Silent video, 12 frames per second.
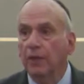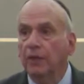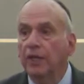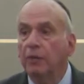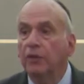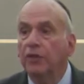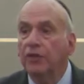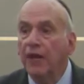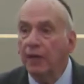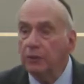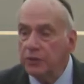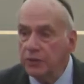There were
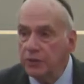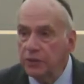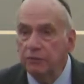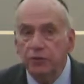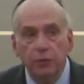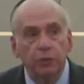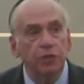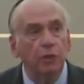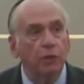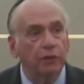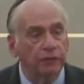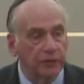thousands of Jewish
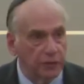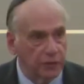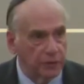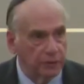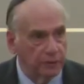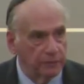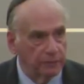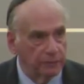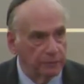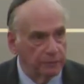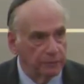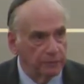orphans
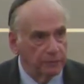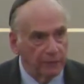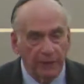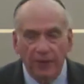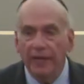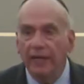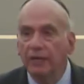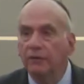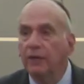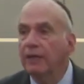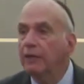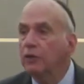that
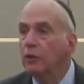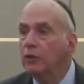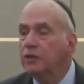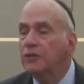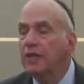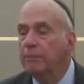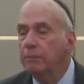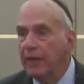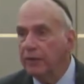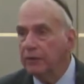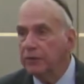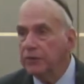had lost their
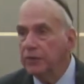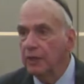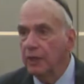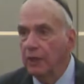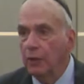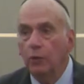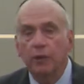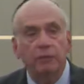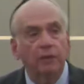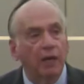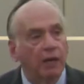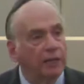parents who
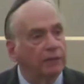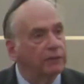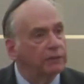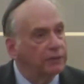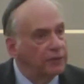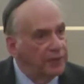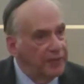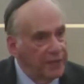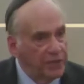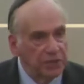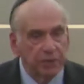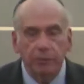had gone to the
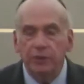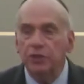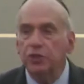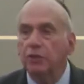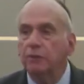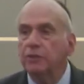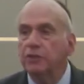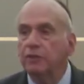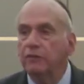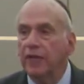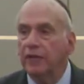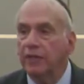east when the Germans
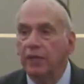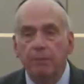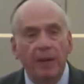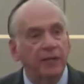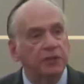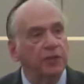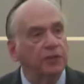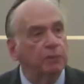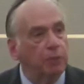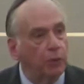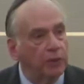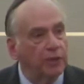invaded. They passed into
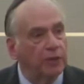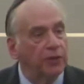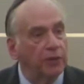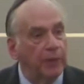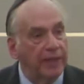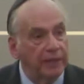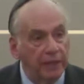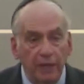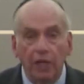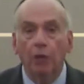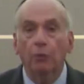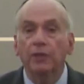Poland, Lithuania.
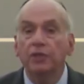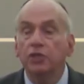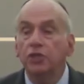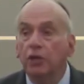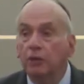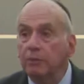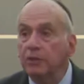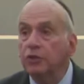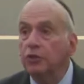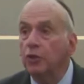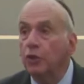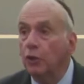When the Germans
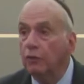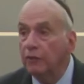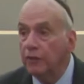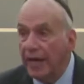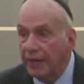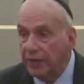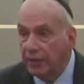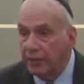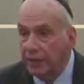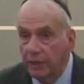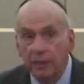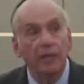took over that
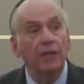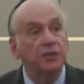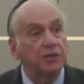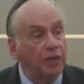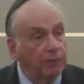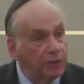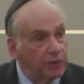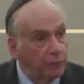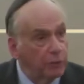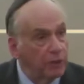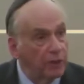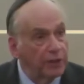area, some of them
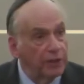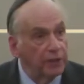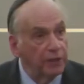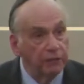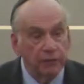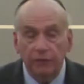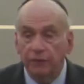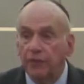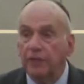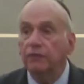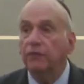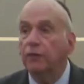were lucky enough to
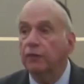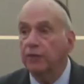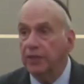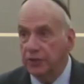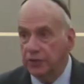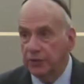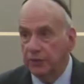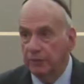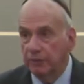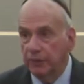flee further east.